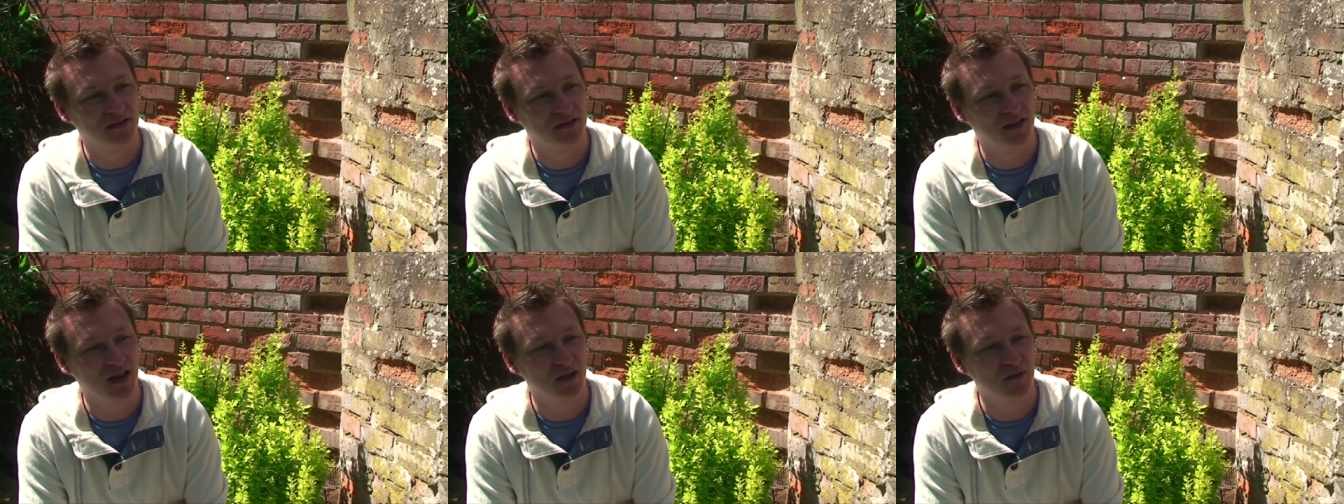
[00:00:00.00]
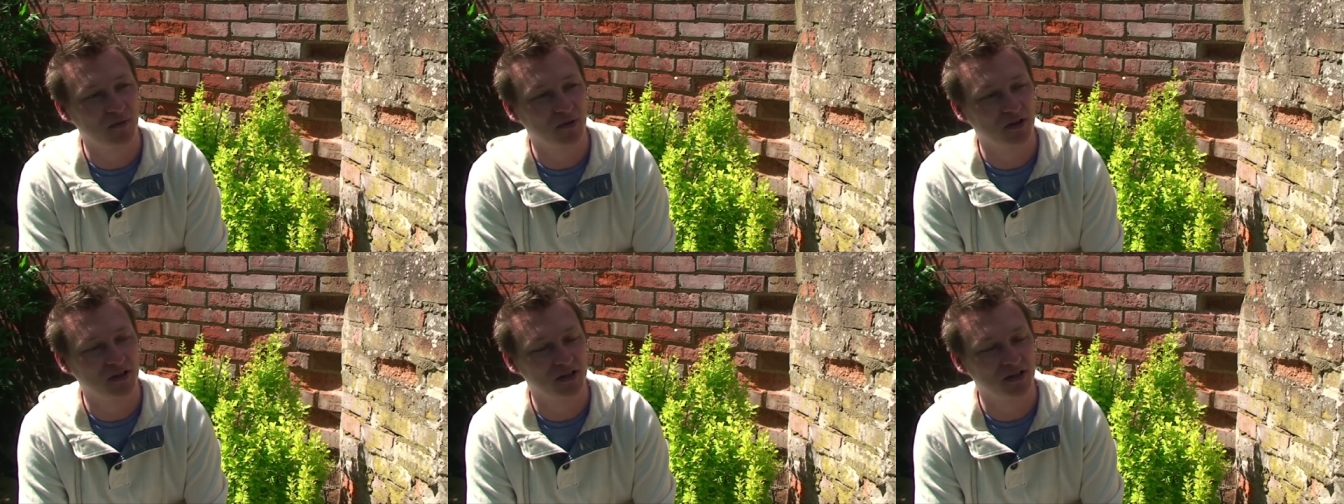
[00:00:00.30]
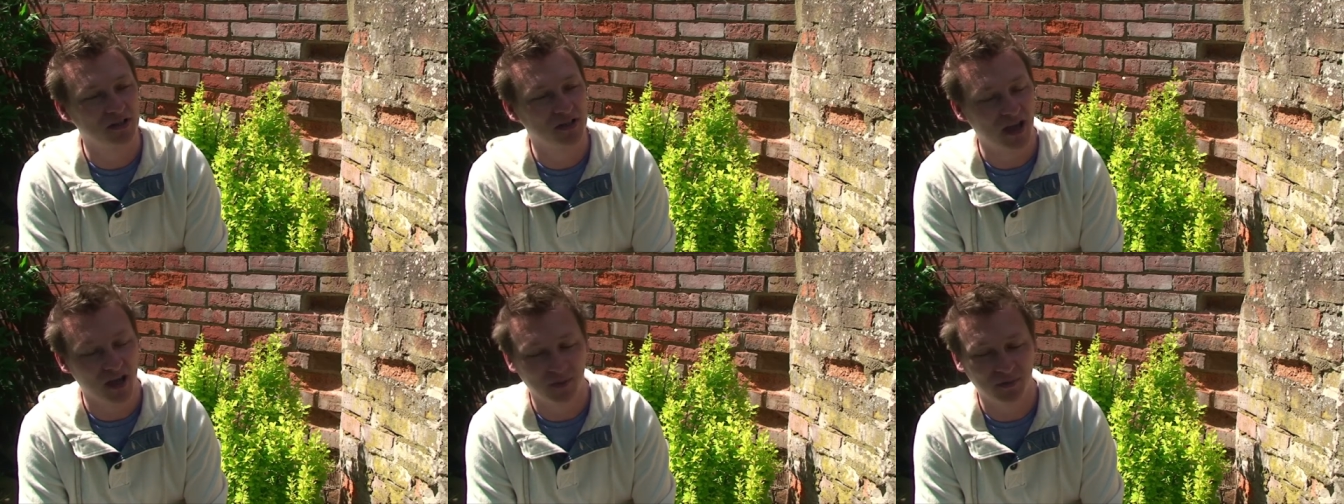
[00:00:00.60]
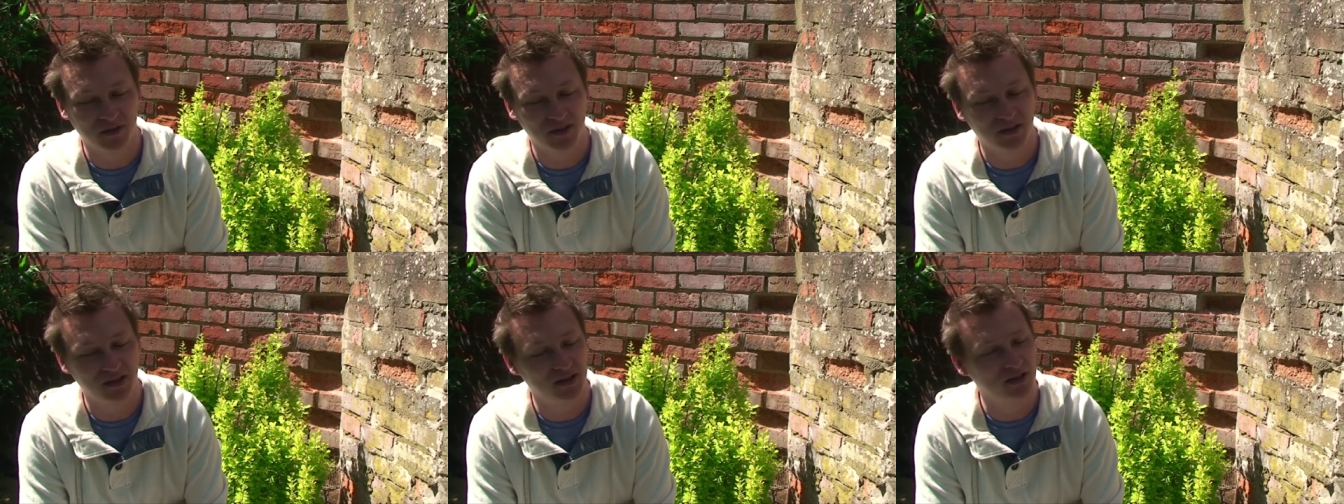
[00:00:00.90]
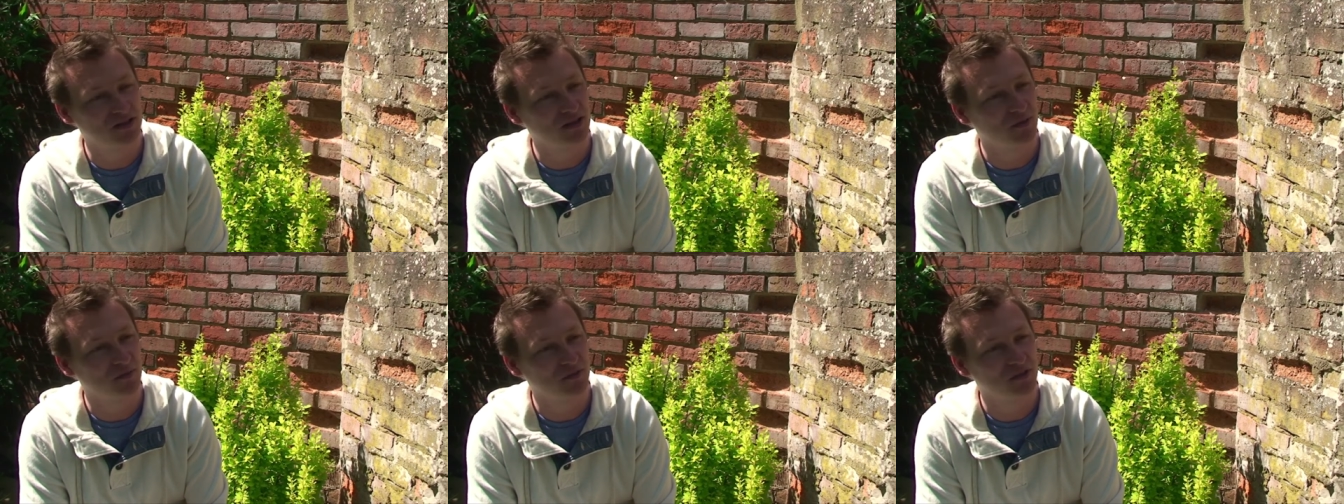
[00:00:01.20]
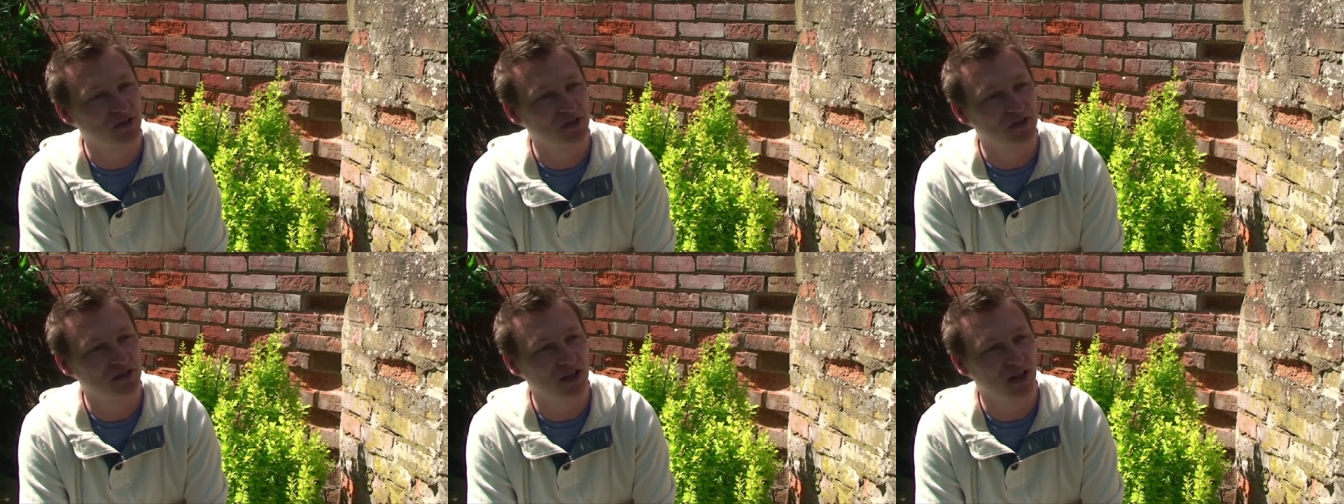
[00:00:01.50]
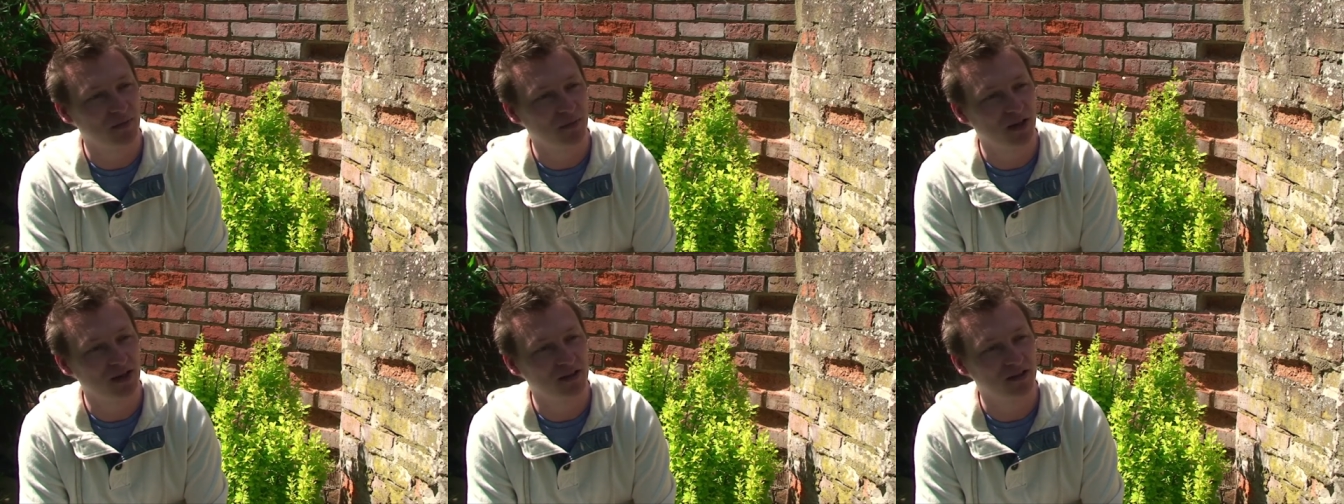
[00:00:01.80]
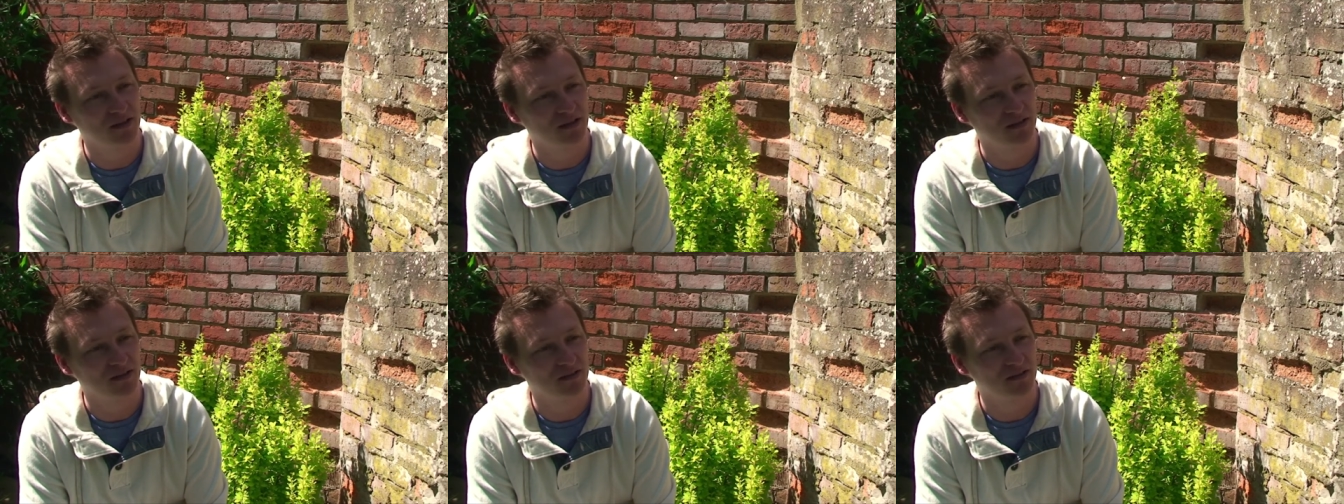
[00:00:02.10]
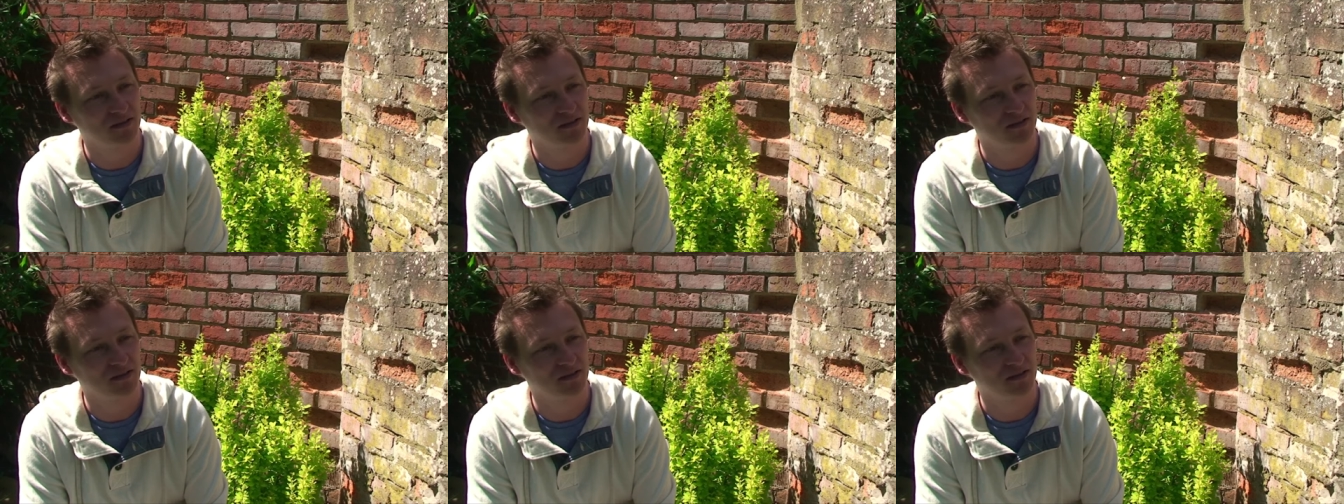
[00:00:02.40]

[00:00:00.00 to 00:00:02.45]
They would accept the assumptions they're making.